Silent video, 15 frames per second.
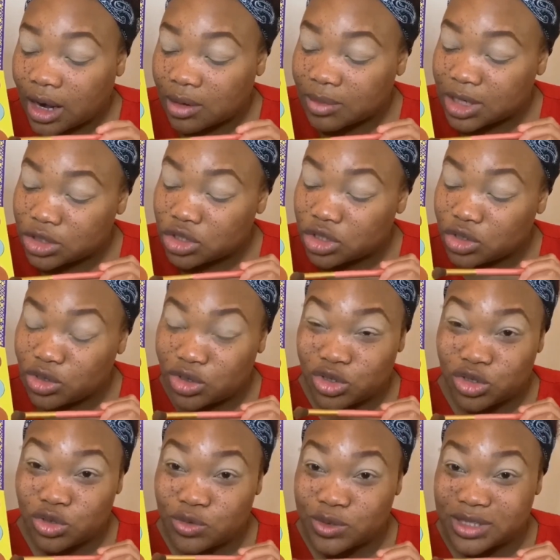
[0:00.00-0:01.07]
I'm actually going to
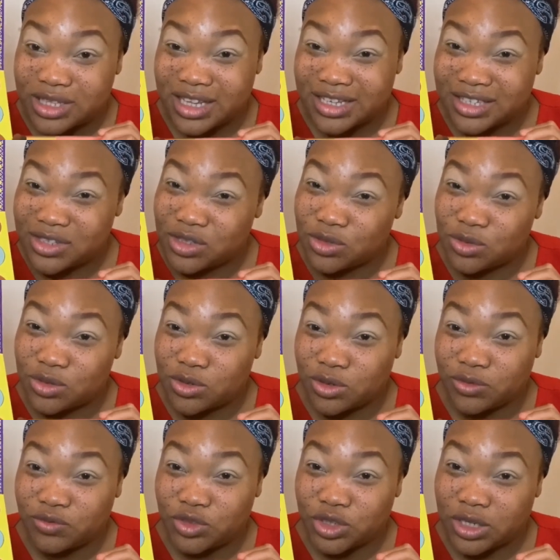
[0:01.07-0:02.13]
use this to sort
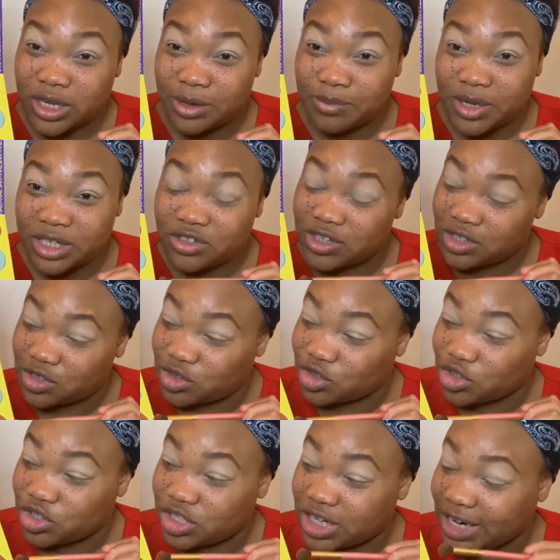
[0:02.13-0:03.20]
of do like my
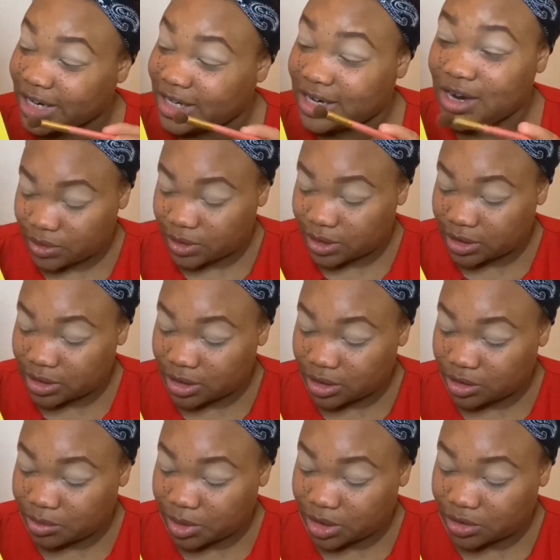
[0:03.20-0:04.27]
transition shade. This a little
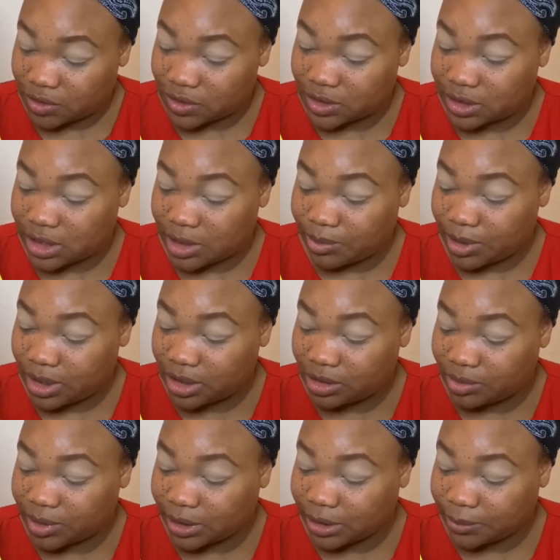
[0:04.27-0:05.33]
bit, just tap a little bit.